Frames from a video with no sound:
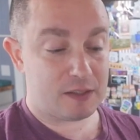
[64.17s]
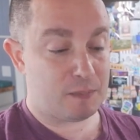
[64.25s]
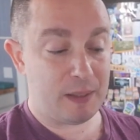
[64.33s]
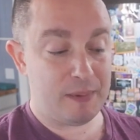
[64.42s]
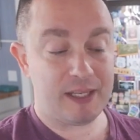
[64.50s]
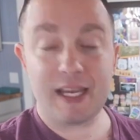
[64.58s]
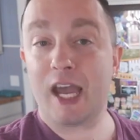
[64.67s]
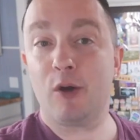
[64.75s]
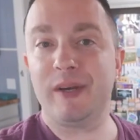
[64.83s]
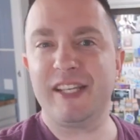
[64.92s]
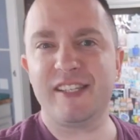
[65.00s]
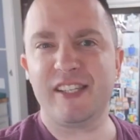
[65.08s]
just maybe
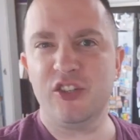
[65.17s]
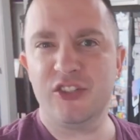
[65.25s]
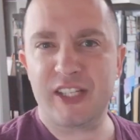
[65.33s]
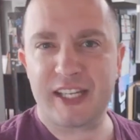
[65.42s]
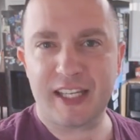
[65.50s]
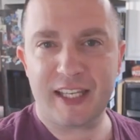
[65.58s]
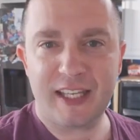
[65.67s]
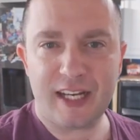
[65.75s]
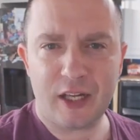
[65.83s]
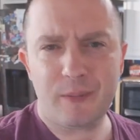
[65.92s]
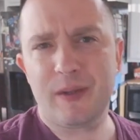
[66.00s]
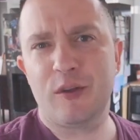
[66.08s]
how many seals I can get
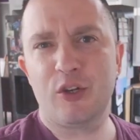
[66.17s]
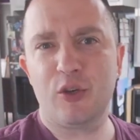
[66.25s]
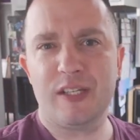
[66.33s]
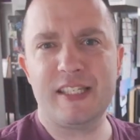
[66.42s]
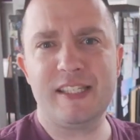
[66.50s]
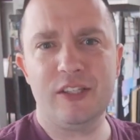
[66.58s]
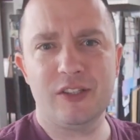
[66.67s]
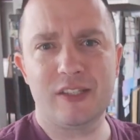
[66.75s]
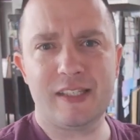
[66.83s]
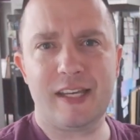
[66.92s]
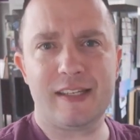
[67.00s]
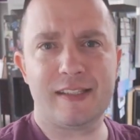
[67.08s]
out of it. Maybe I'll do a seal
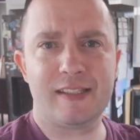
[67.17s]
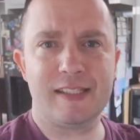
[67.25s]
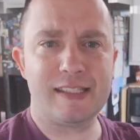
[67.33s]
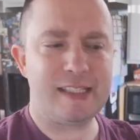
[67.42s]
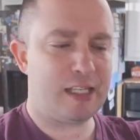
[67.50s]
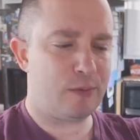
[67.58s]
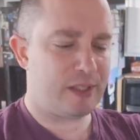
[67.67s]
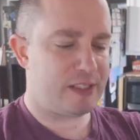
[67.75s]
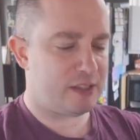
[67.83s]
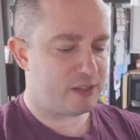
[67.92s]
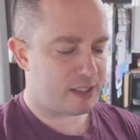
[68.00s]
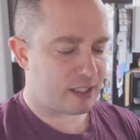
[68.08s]
test and see how many
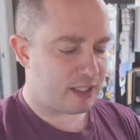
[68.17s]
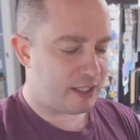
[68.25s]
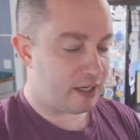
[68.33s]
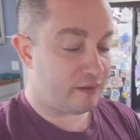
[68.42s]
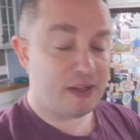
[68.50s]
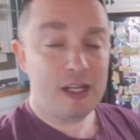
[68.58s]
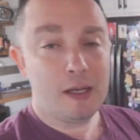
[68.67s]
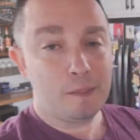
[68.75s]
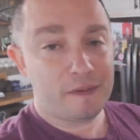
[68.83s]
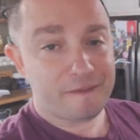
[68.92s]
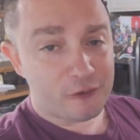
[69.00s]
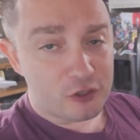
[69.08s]
seals I can get out of it.
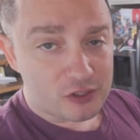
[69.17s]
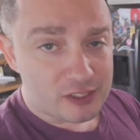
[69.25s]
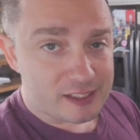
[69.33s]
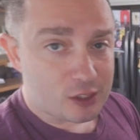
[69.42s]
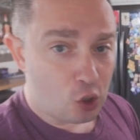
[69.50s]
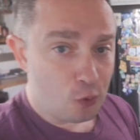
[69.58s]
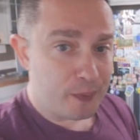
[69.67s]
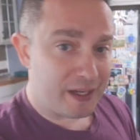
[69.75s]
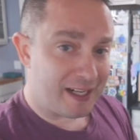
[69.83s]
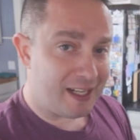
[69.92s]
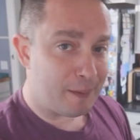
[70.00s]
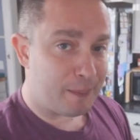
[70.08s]
But first, let's open
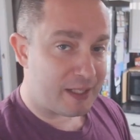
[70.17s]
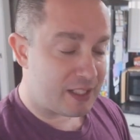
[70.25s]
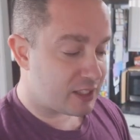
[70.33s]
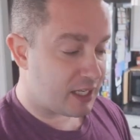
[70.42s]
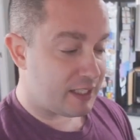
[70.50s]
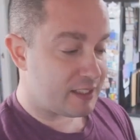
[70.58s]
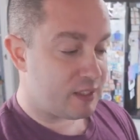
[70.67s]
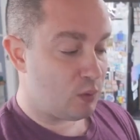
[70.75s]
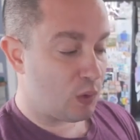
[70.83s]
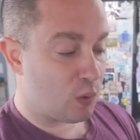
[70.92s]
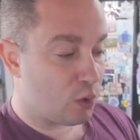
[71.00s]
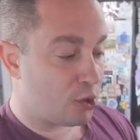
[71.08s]
it up and just kind of see
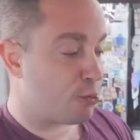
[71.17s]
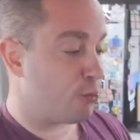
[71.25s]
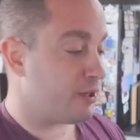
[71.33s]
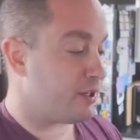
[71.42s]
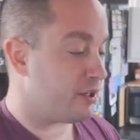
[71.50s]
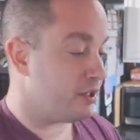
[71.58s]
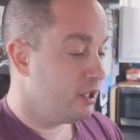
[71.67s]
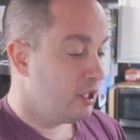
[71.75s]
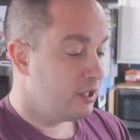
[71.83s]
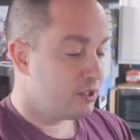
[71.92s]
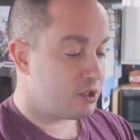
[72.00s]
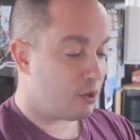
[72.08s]
what we're working with here.
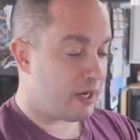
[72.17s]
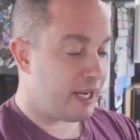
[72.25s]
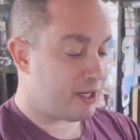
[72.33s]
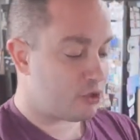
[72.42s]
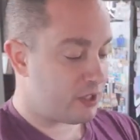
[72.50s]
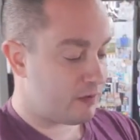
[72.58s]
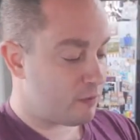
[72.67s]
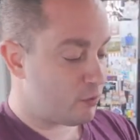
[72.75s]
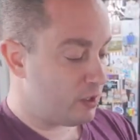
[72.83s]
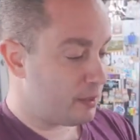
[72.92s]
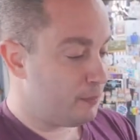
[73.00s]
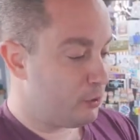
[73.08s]
So I actually haven't
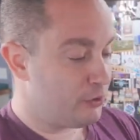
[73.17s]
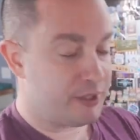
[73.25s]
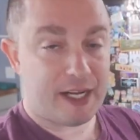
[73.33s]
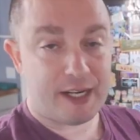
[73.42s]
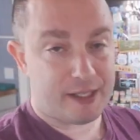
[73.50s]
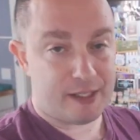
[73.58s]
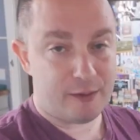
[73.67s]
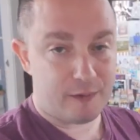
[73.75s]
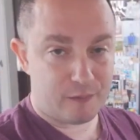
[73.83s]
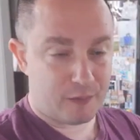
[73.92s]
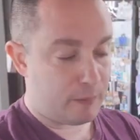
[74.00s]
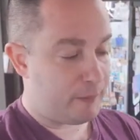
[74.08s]
really pulled it out of
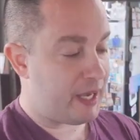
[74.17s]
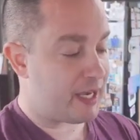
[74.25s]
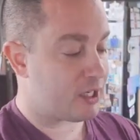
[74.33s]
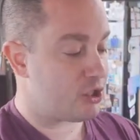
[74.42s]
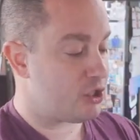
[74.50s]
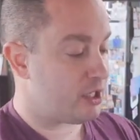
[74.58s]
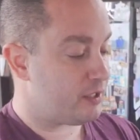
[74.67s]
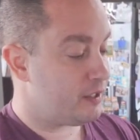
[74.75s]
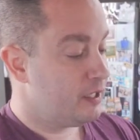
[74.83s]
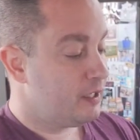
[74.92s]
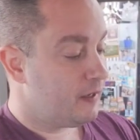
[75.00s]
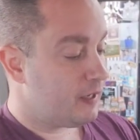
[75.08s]
the package
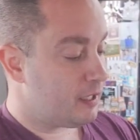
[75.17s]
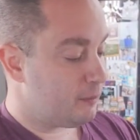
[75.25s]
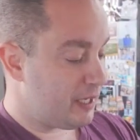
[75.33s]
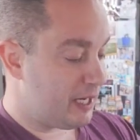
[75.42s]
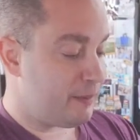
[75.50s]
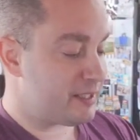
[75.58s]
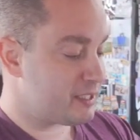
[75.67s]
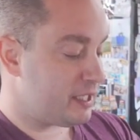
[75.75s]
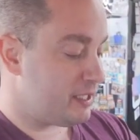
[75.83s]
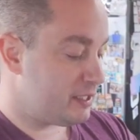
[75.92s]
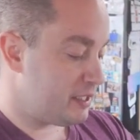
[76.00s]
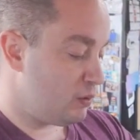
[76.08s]
yet, and I'm
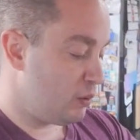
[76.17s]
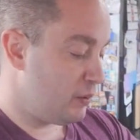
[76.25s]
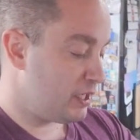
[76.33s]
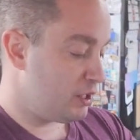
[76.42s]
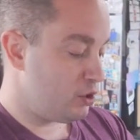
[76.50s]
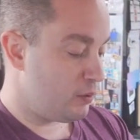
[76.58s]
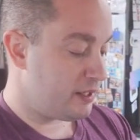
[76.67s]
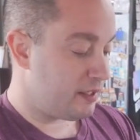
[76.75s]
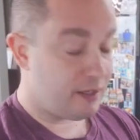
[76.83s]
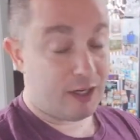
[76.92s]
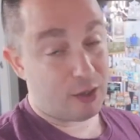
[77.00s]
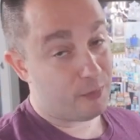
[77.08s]
excited to see what we can do with
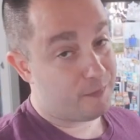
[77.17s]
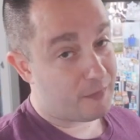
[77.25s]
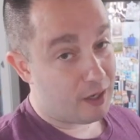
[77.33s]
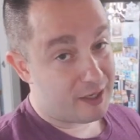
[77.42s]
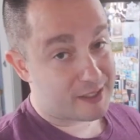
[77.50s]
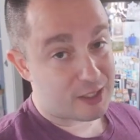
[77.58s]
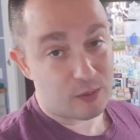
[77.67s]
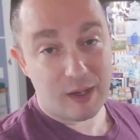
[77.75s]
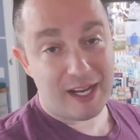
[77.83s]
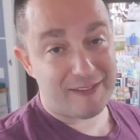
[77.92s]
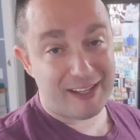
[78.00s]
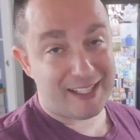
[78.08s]
it. Oh, also,
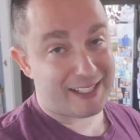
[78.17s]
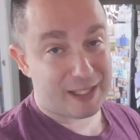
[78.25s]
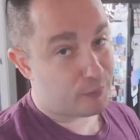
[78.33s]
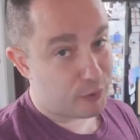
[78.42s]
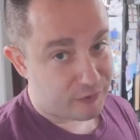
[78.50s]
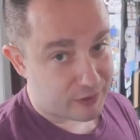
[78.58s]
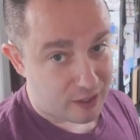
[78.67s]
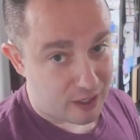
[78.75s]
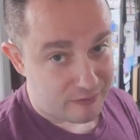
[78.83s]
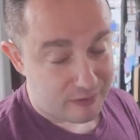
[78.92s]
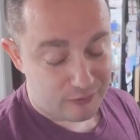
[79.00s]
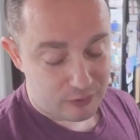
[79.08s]
I've got like the perfect
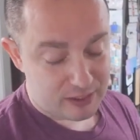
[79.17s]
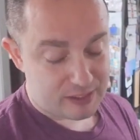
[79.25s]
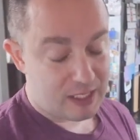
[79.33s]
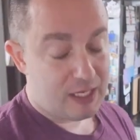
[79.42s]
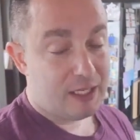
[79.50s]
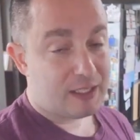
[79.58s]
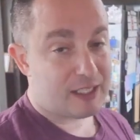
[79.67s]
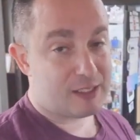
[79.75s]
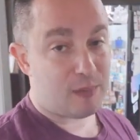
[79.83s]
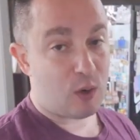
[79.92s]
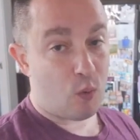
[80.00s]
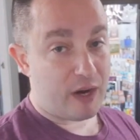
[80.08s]
coffee for this
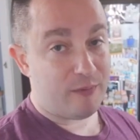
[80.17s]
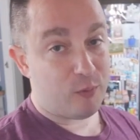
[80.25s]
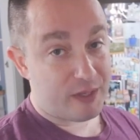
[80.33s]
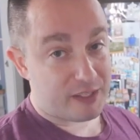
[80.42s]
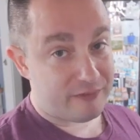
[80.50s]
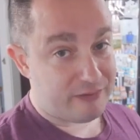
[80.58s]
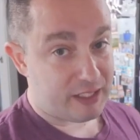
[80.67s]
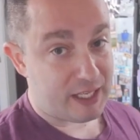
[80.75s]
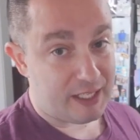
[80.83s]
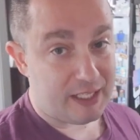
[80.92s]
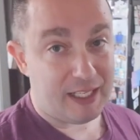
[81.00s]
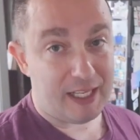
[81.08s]
because my wife went to
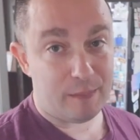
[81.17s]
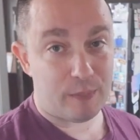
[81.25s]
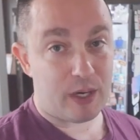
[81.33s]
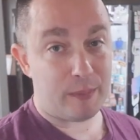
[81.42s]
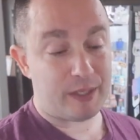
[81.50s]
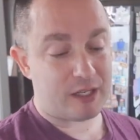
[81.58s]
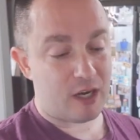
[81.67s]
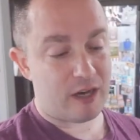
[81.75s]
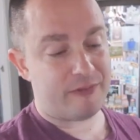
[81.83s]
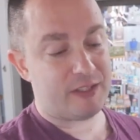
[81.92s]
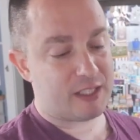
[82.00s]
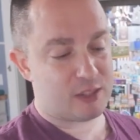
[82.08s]
Vienna and brought me
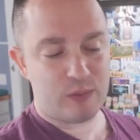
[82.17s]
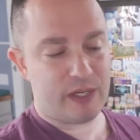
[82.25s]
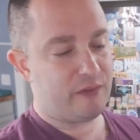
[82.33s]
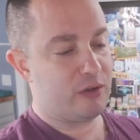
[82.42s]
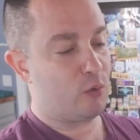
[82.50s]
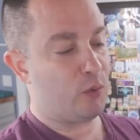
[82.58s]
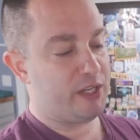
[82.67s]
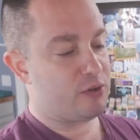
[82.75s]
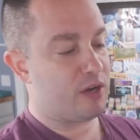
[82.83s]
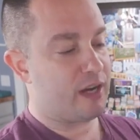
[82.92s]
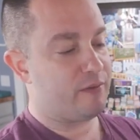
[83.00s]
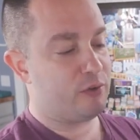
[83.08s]
coffee because whenever we
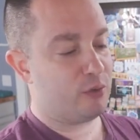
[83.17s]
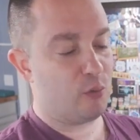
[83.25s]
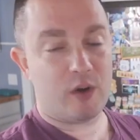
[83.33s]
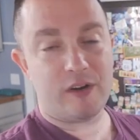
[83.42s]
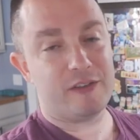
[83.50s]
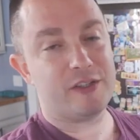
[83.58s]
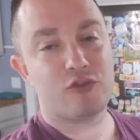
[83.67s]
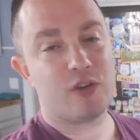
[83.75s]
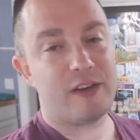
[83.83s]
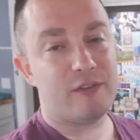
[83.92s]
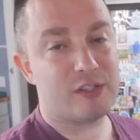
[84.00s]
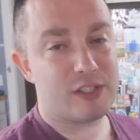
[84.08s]
travel or one of us
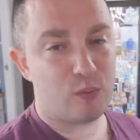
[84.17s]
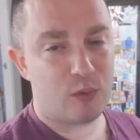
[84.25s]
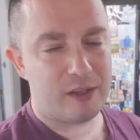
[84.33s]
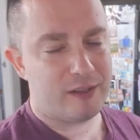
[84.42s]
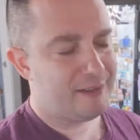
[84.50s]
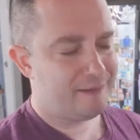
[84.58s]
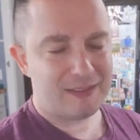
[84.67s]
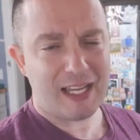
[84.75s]
travels somewhere,